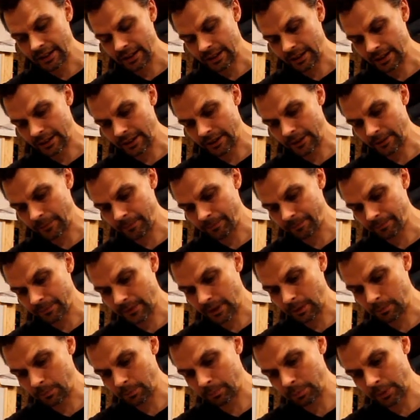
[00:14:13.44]
Um,
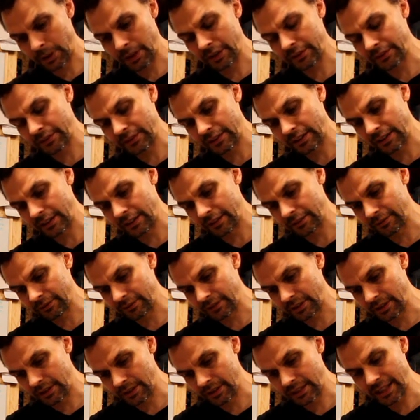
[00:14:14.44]
but uh,
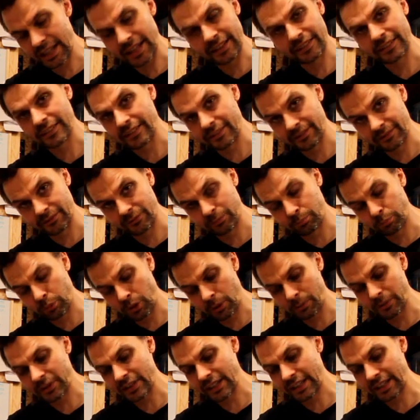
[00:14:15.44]
can't
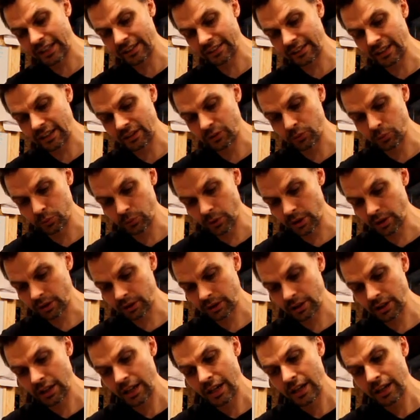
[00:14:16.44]
promise I get that to
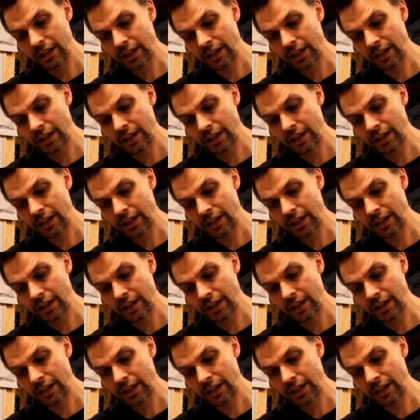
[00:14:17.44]
work.